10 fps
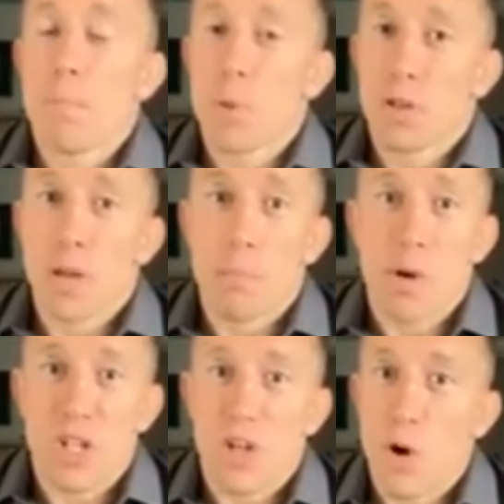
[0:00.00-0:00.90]
to put the
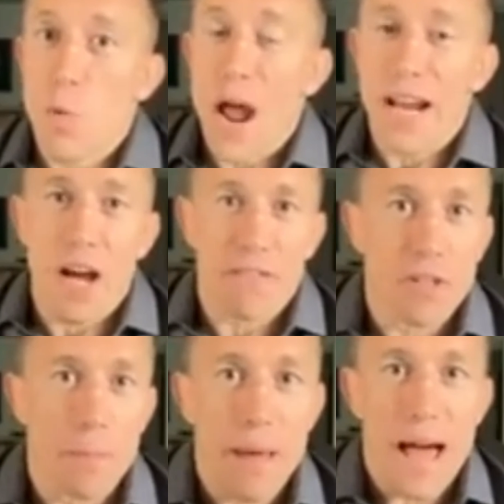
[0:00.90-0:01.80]
pressure right off
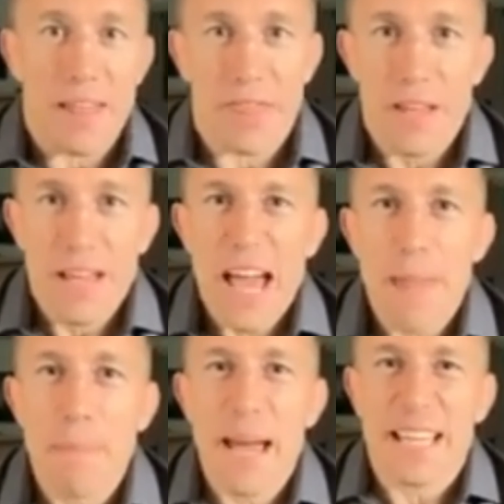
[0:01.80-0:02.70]
the bat
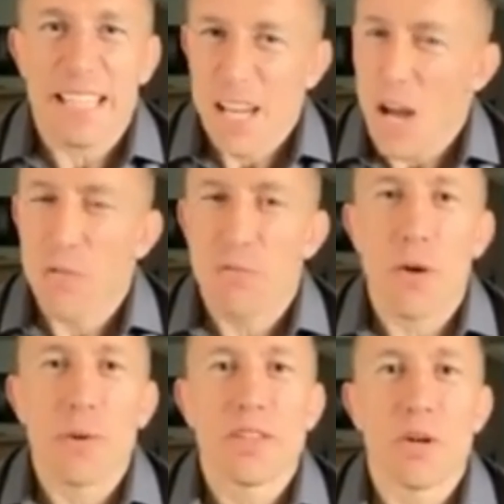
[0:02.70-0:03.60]
and make a
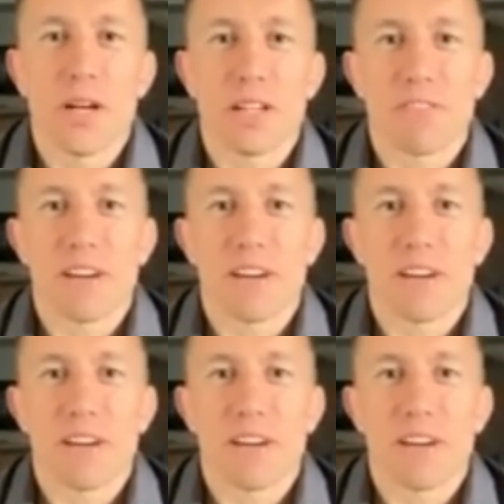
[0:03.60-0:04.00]
very dirty